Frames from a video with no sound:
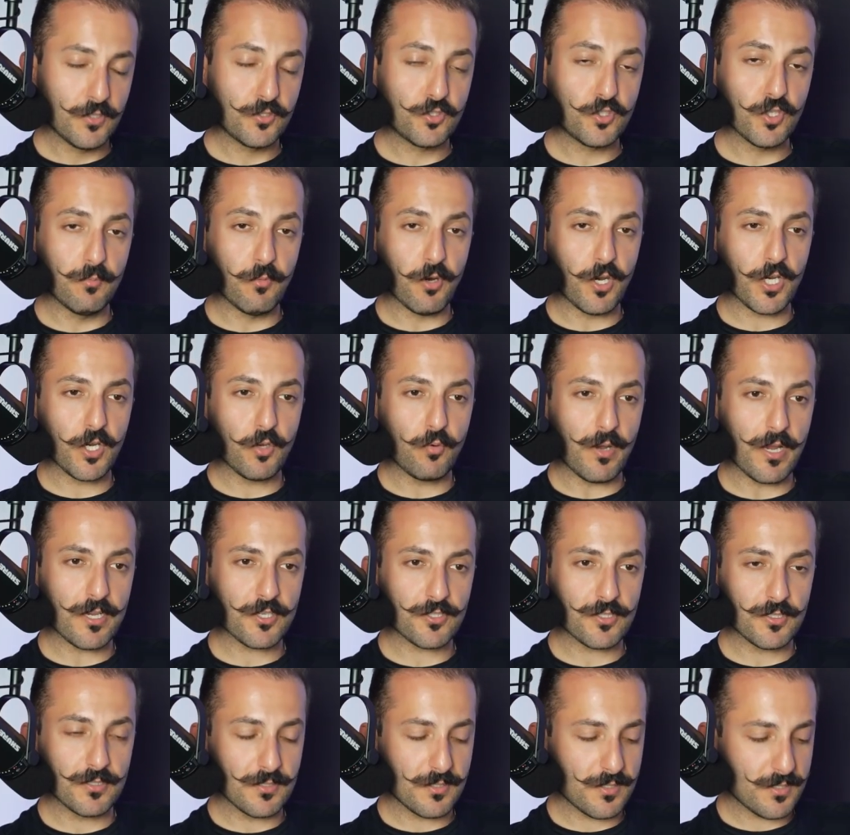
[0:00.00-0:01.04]
Two more
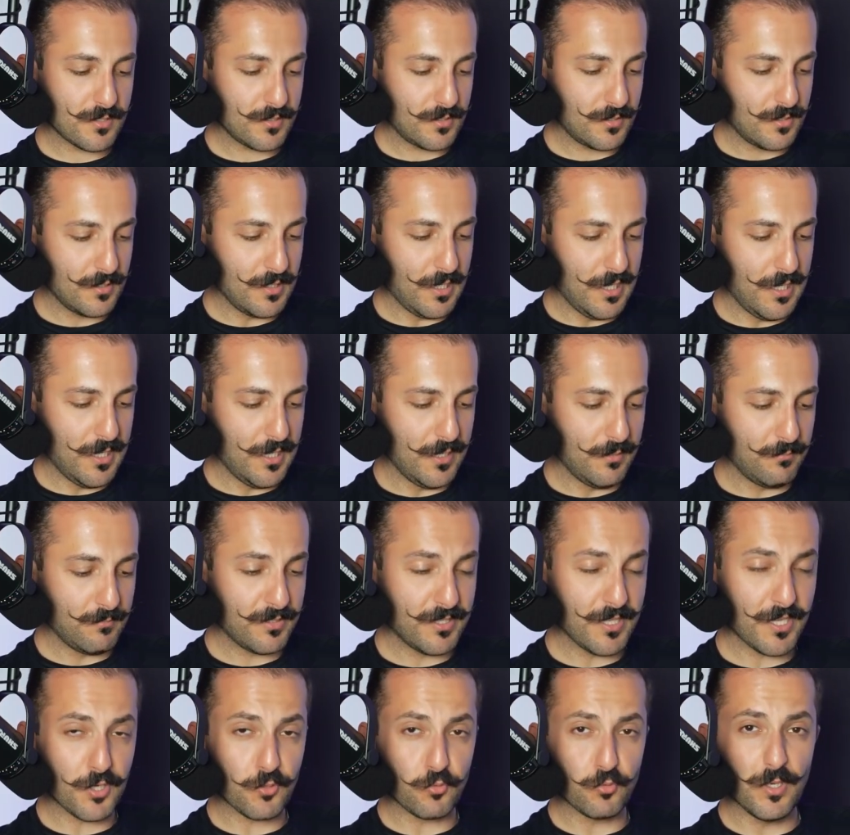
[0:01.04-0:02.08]
questions.
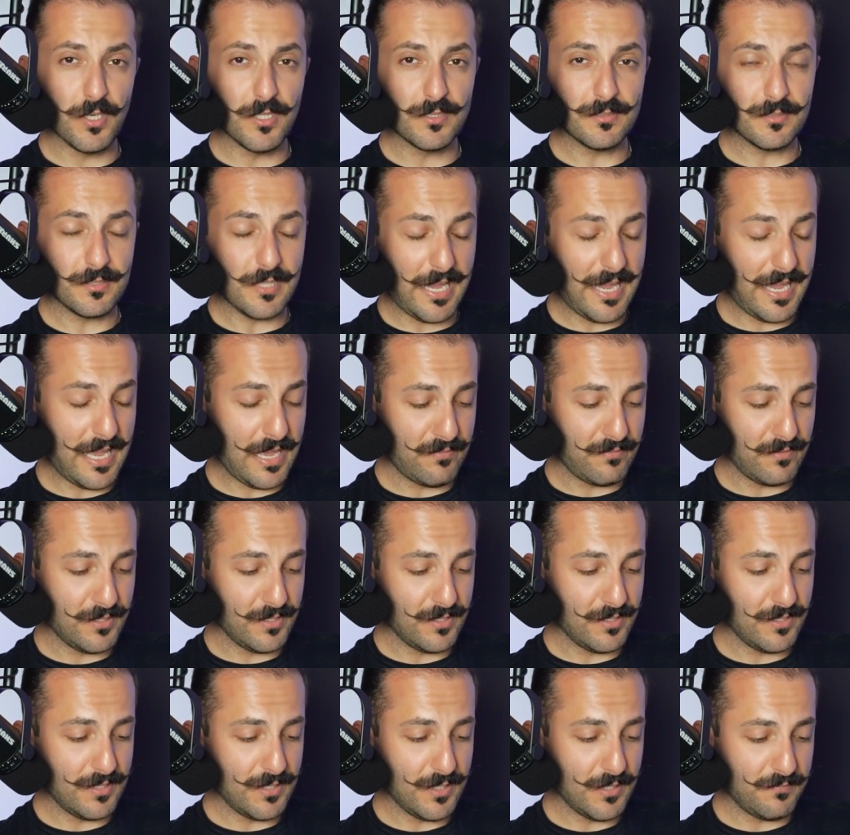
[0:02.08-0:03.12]
Um, gotta run. I have
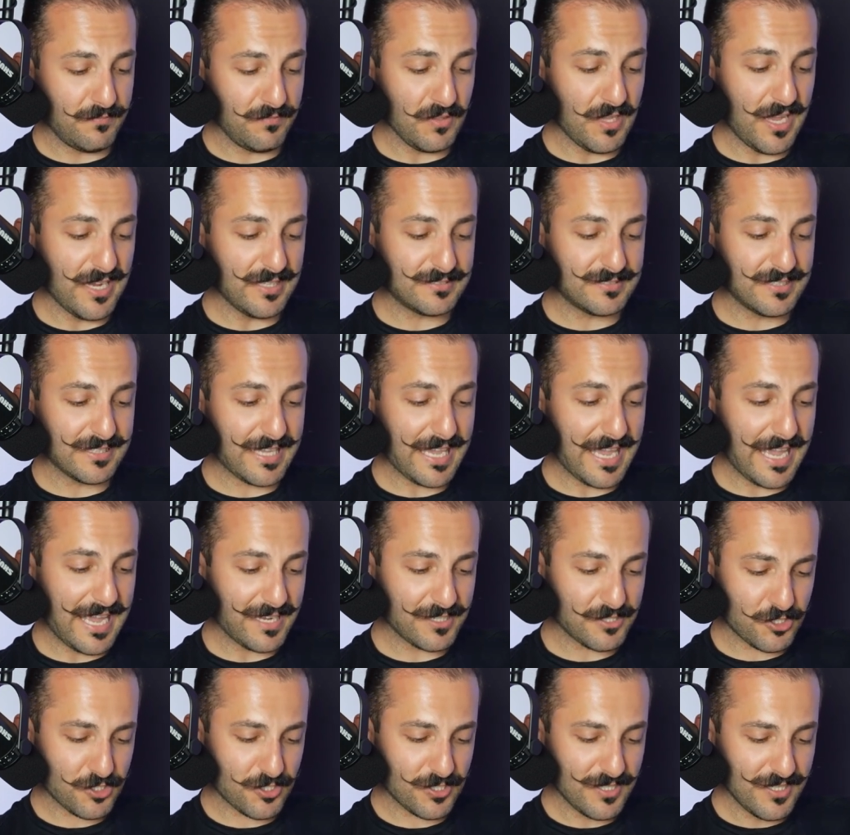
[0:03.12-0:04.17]
a, a flight to
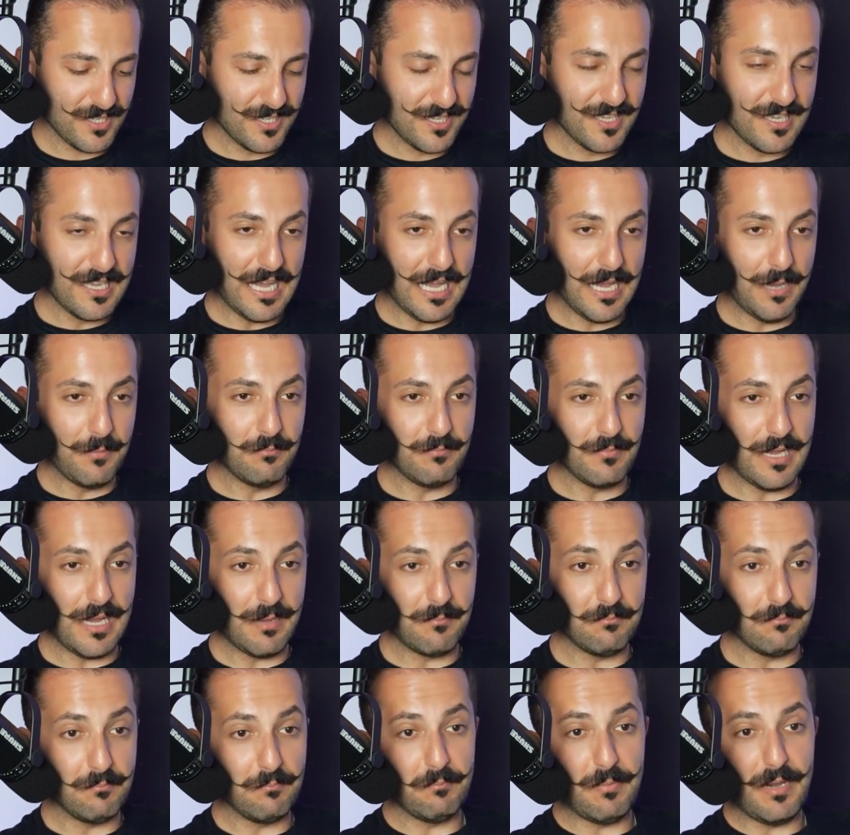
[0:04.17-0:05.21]
catch. Fuck, I'm, um,
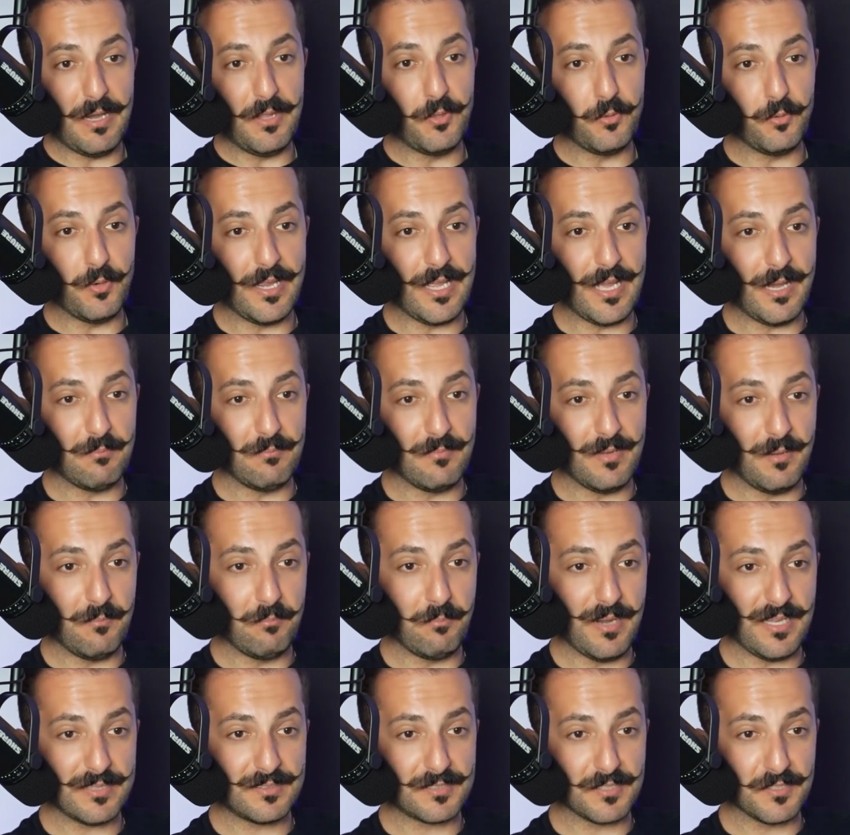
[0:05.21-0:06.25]
I'm By the way, I'm, I'm
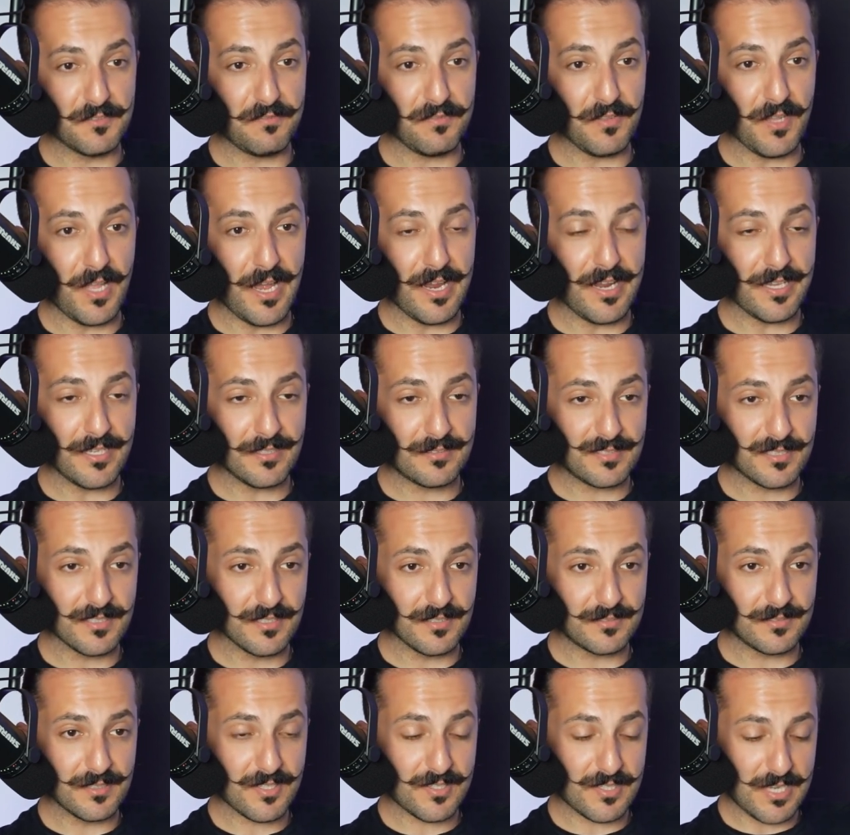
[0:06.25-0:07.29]
about to fly
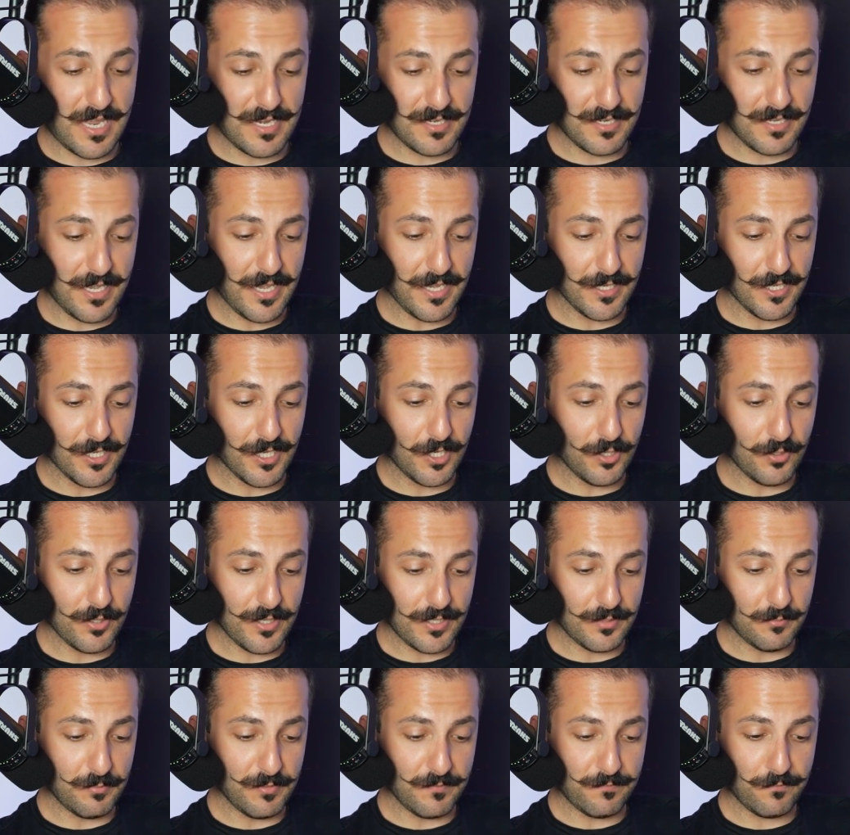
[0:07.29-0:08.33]
to, to San Diego,
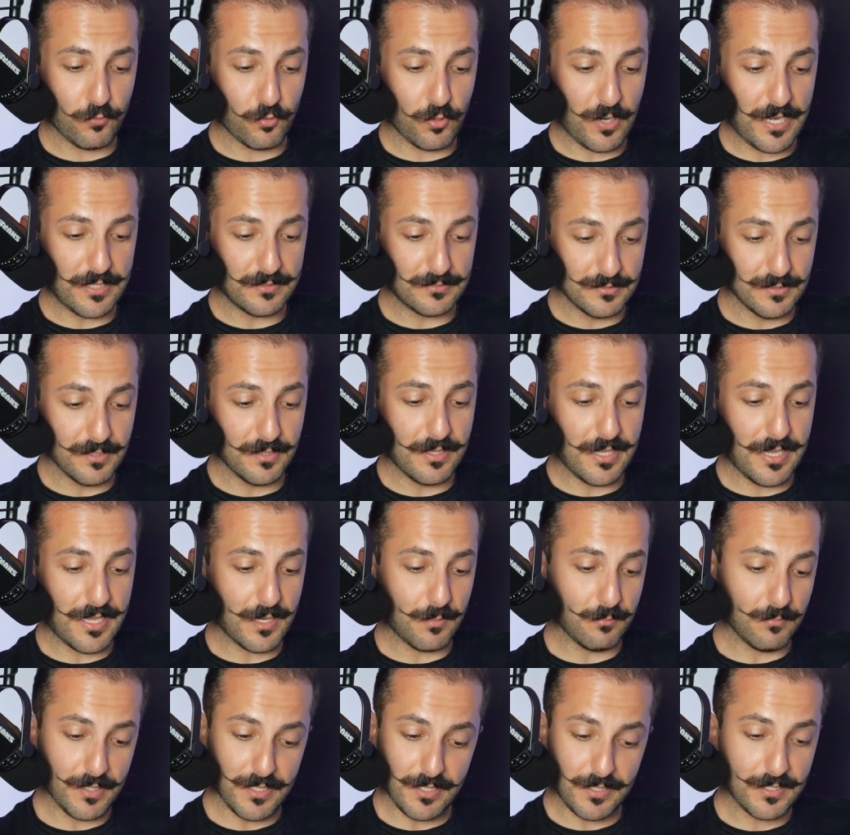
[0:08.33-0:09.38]
and before I did that,
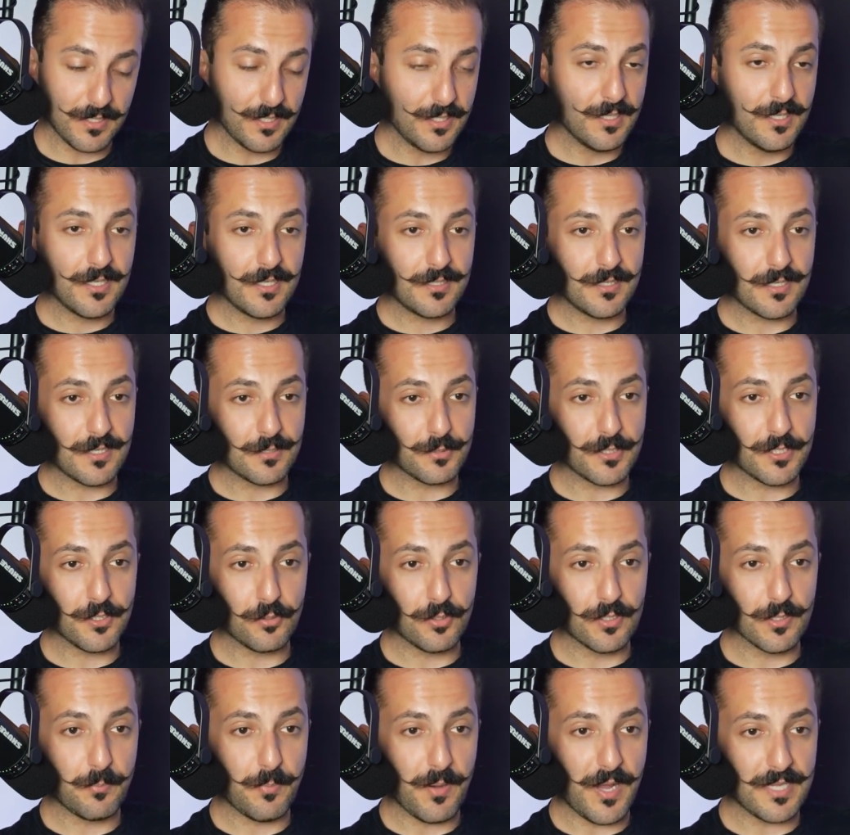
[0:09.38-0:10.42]
I'm like, gonna
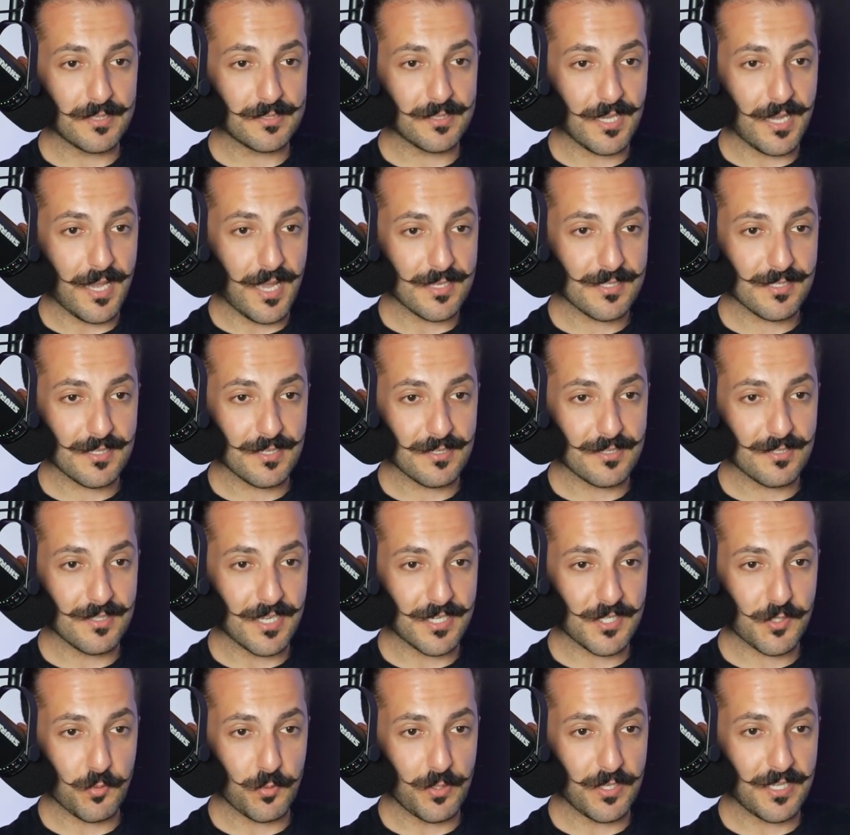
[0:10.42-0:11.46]
record a podcast because
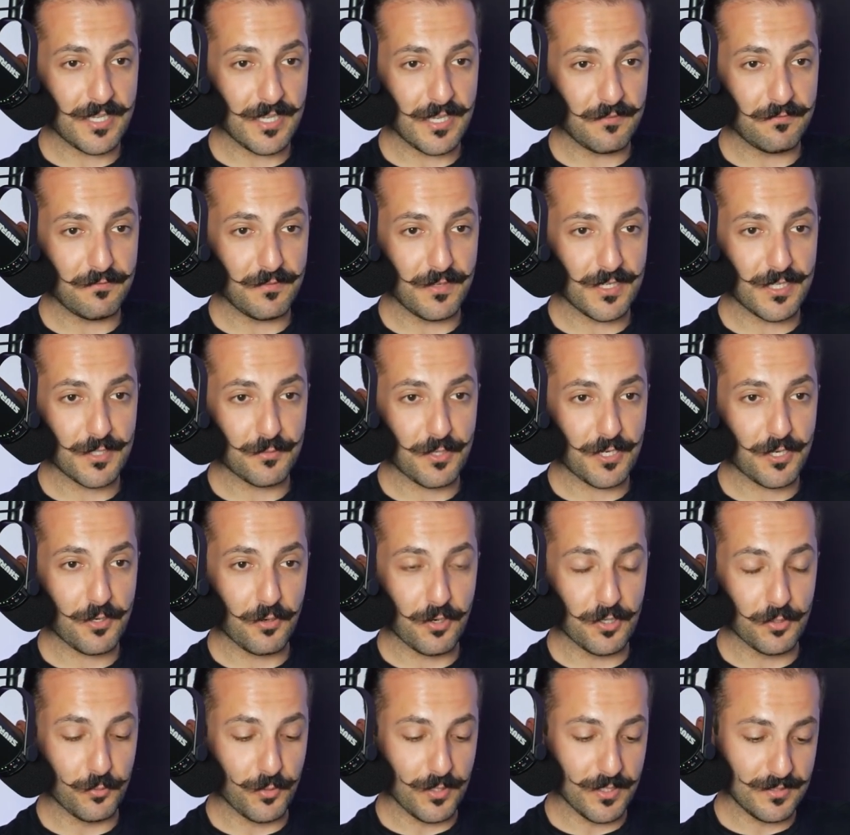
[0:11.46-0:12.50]
next week can't fucking
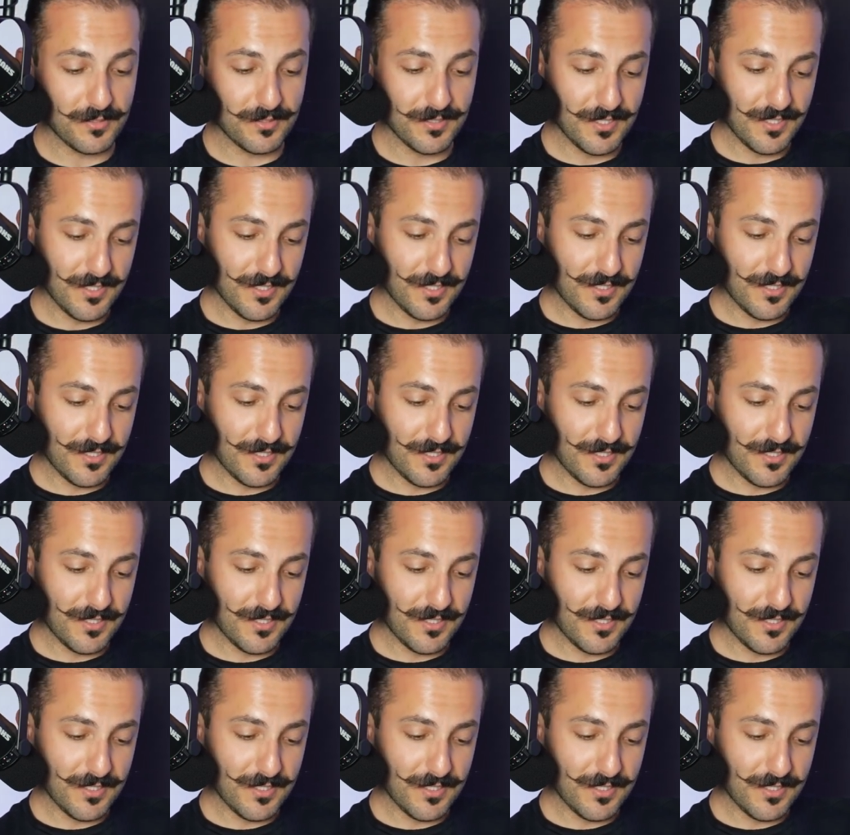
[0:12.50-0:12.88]
record one.